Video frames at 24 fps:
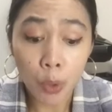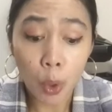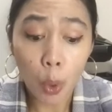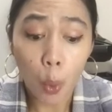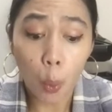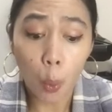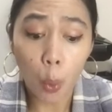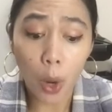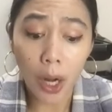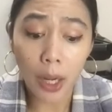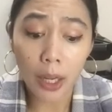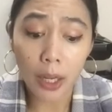
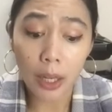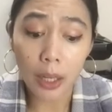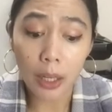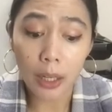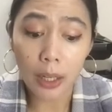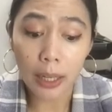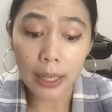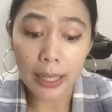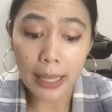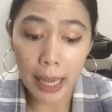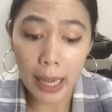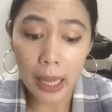what
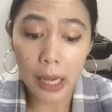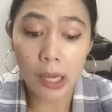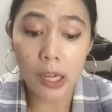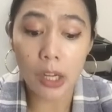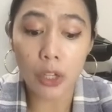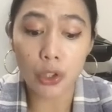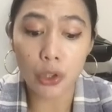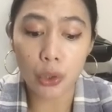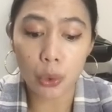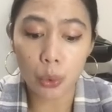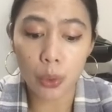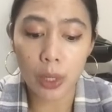can
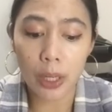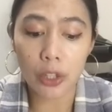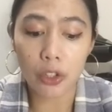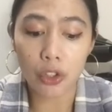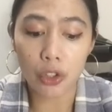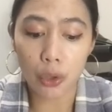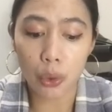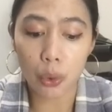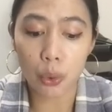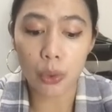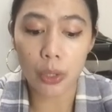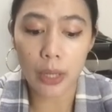students
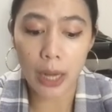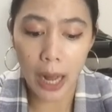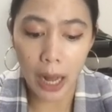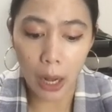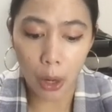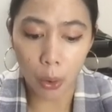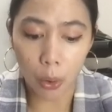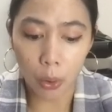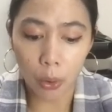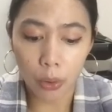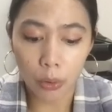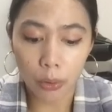do
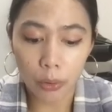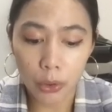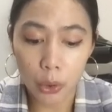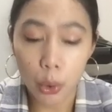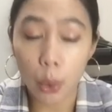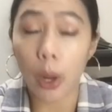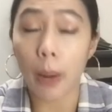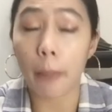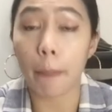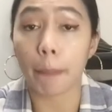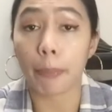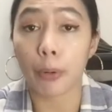now to
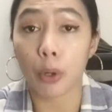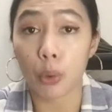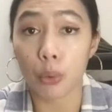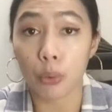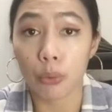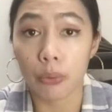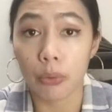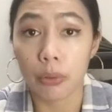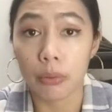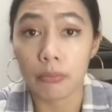improve?